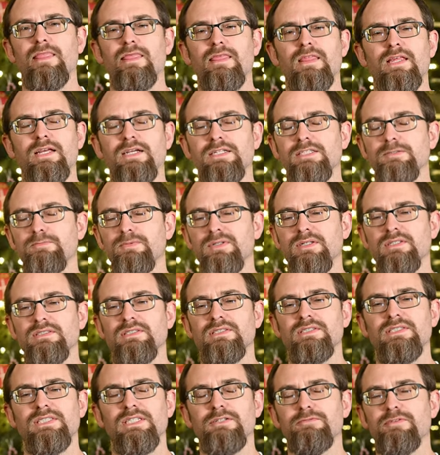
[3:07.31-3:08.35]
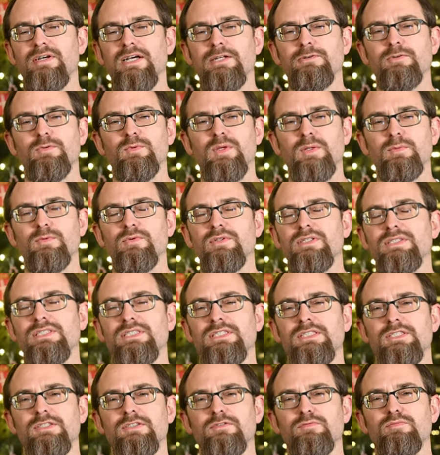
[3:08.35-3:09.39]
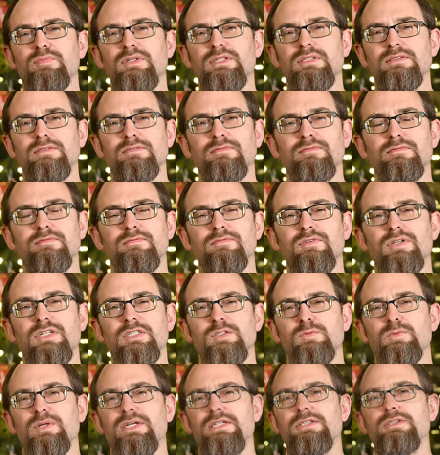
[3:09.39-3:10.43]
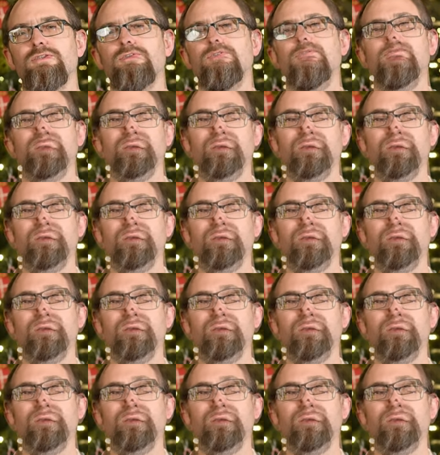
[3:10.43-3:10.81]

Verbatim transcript: the experiences I've had with people this year have been very special.